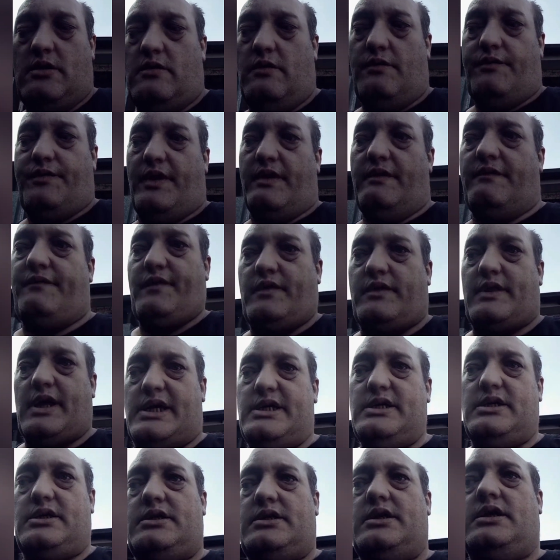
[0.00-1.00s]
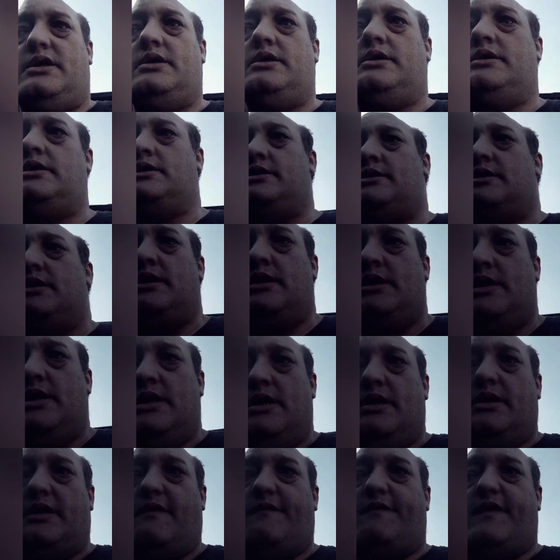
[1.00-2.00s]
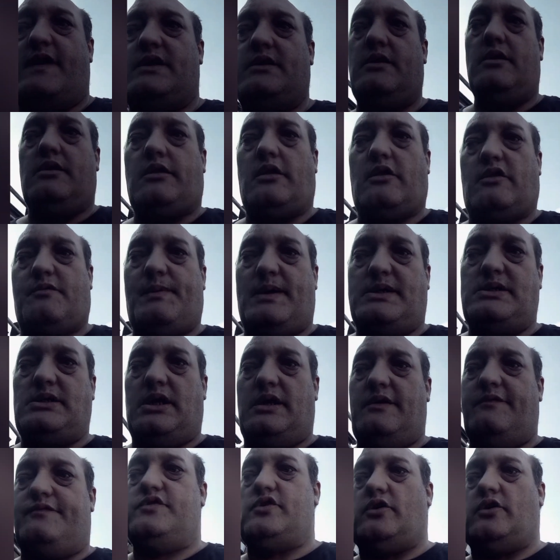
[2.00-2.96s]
thing for tired defenders, especially if